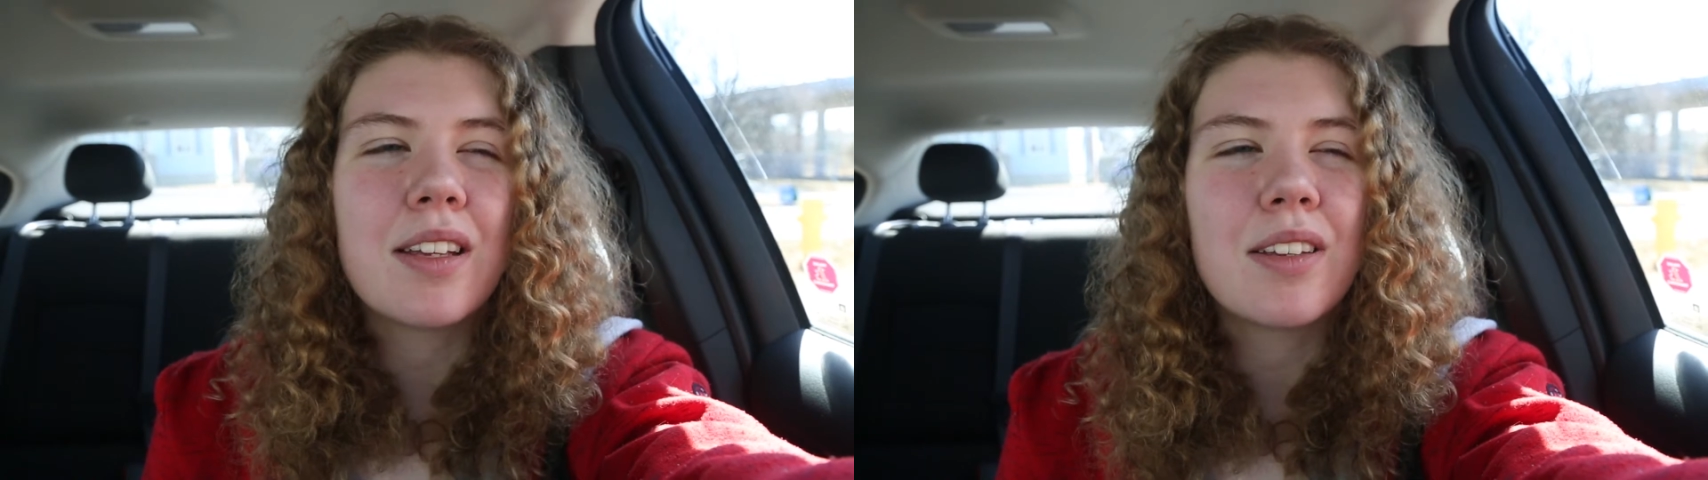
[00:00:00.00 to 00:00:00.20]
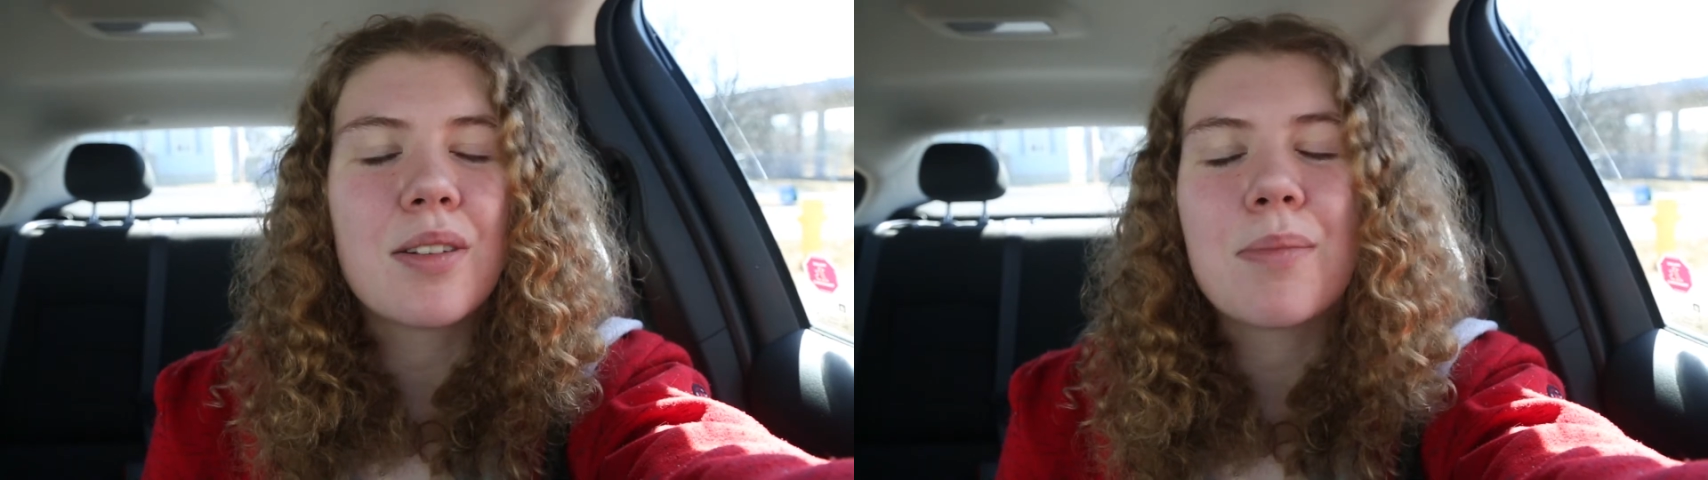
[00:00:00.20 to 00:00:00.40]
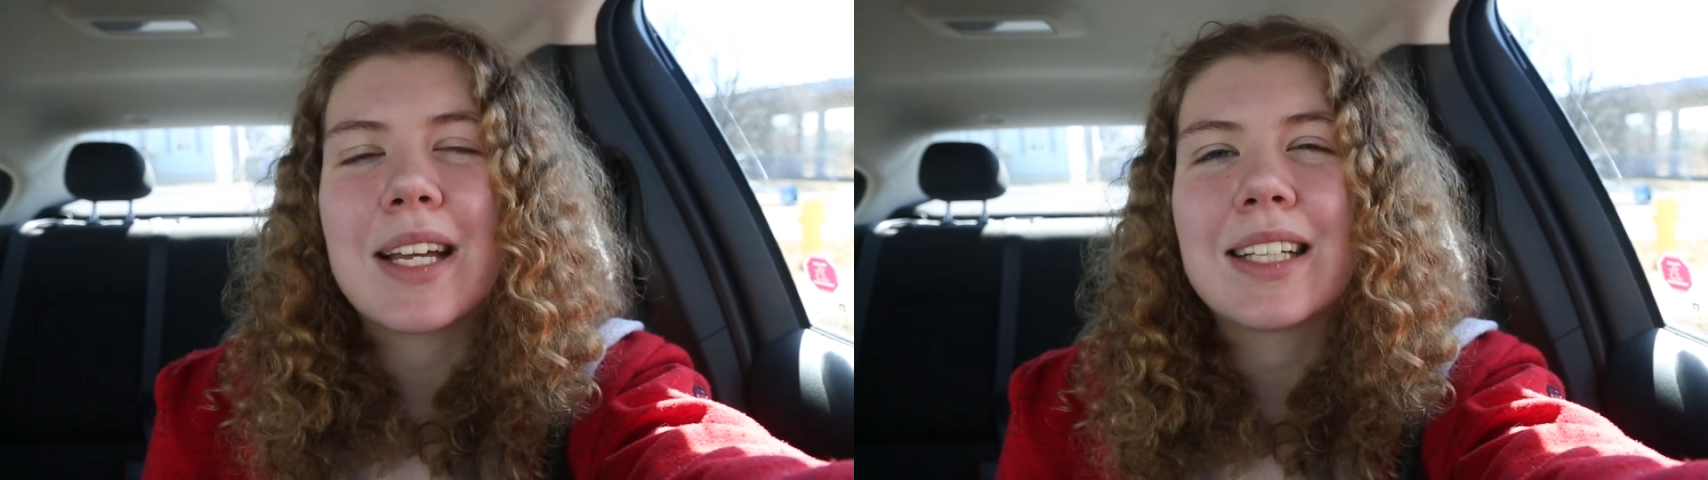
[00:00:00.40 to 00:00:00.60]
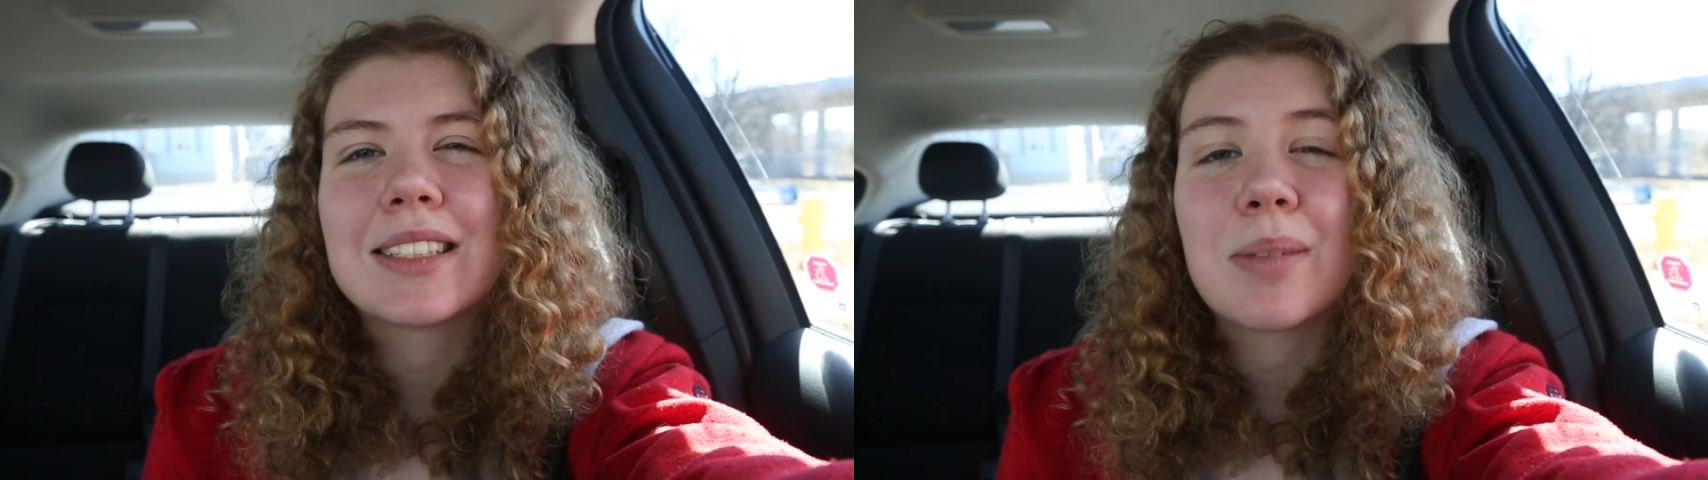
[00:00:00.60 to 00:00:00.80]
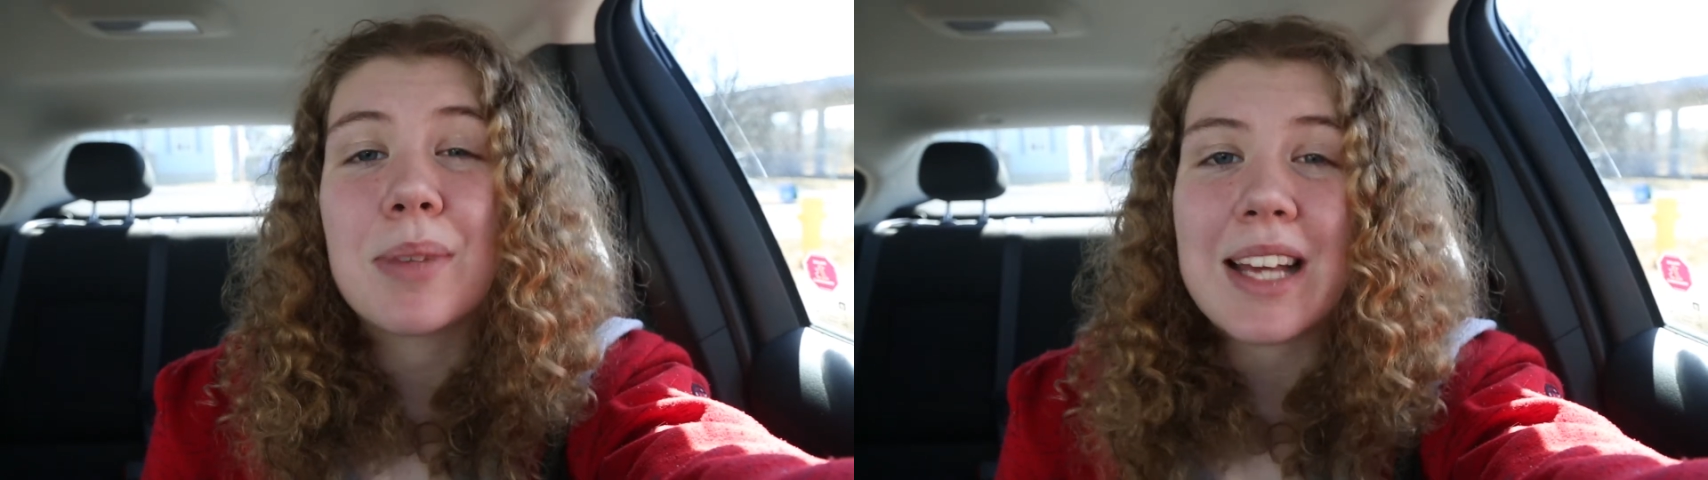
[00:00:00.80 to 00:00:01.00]
you're making
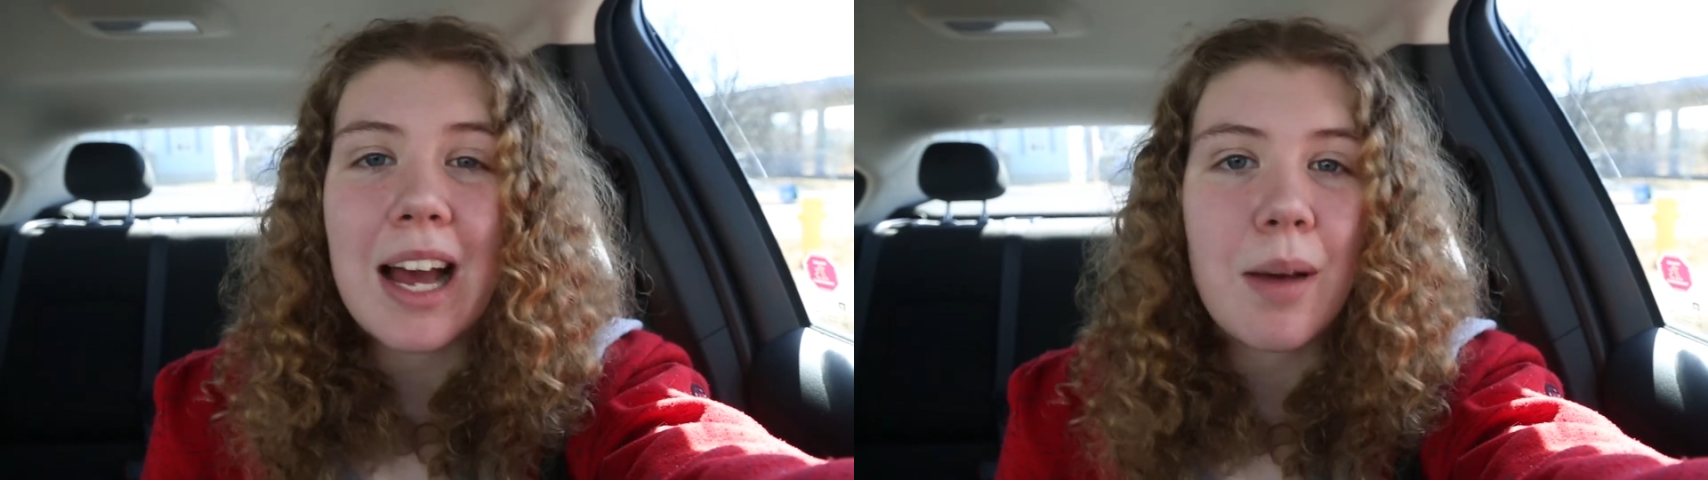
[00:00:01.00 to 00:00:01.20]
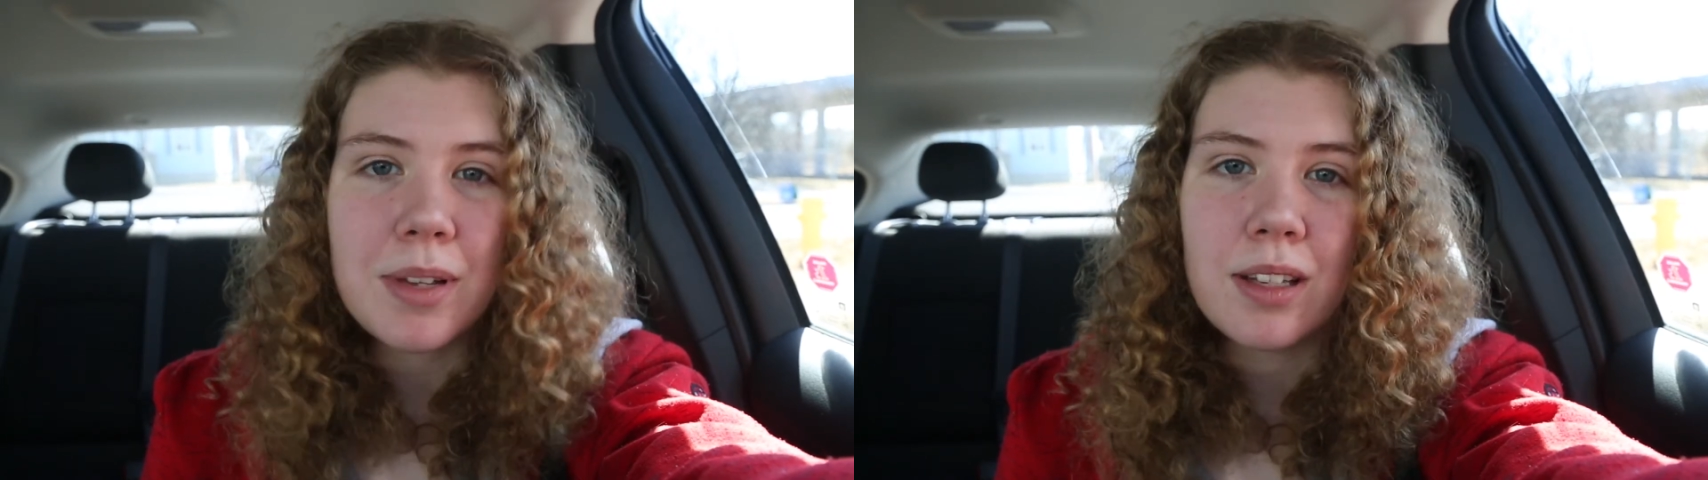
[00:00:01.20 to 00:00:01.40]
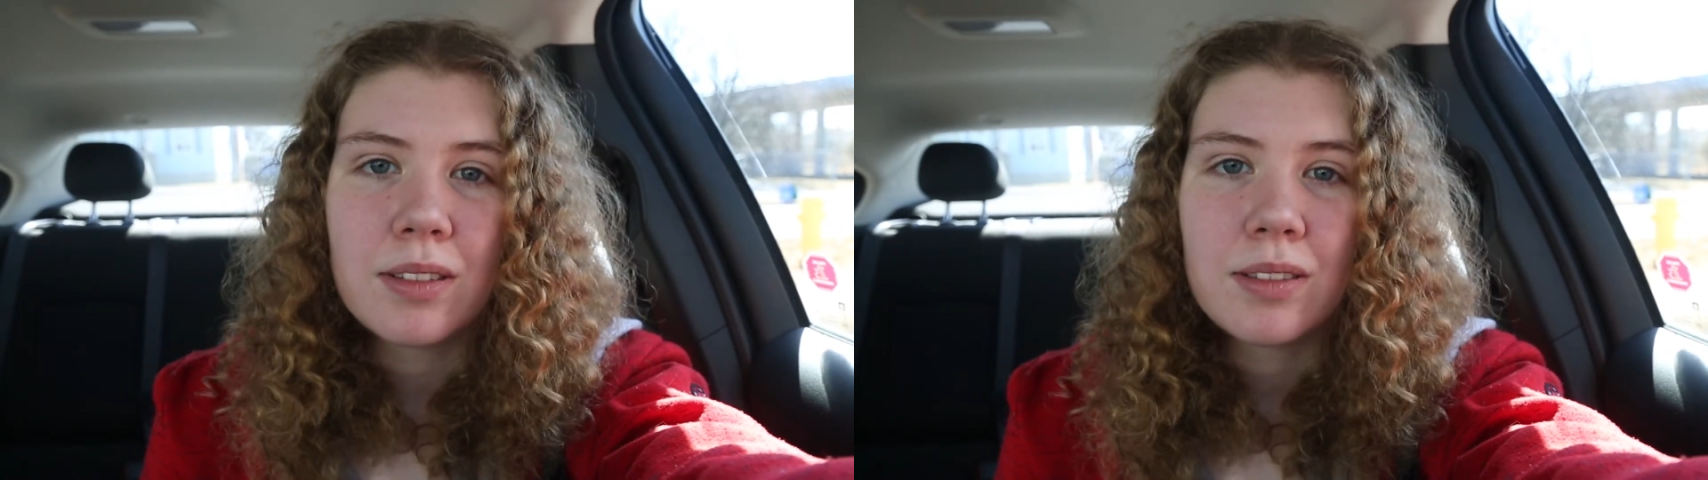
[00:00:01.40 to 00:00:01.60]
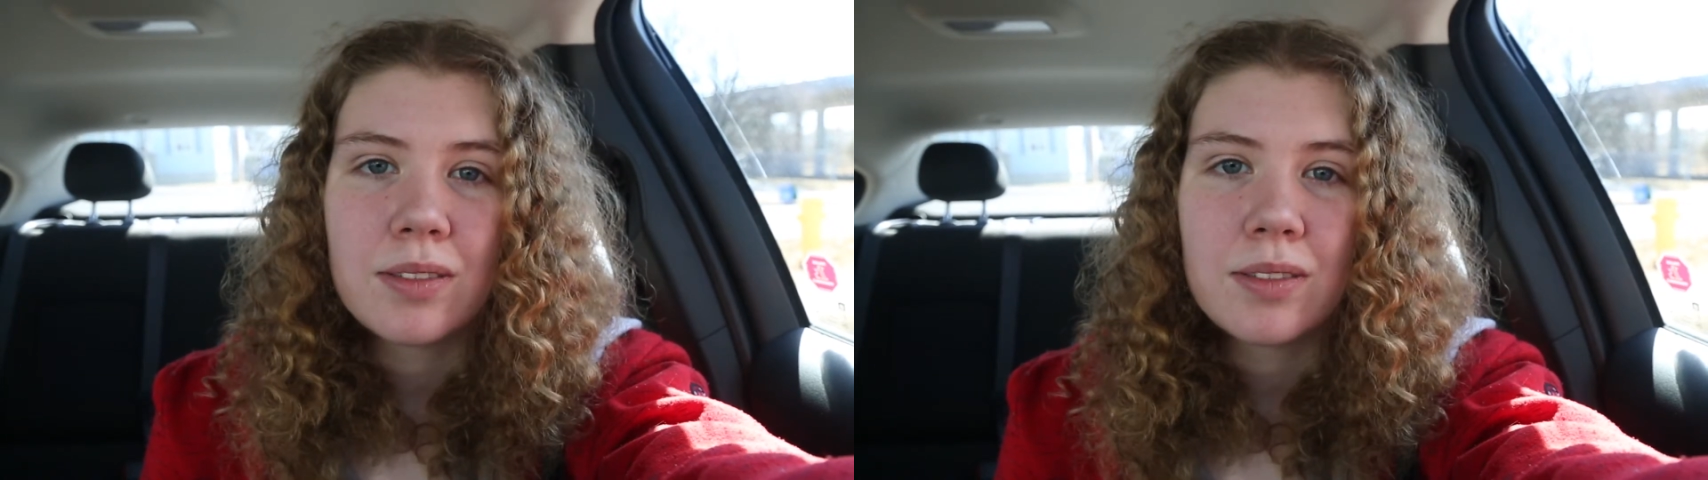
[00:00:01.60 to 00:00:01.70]
somebody happy.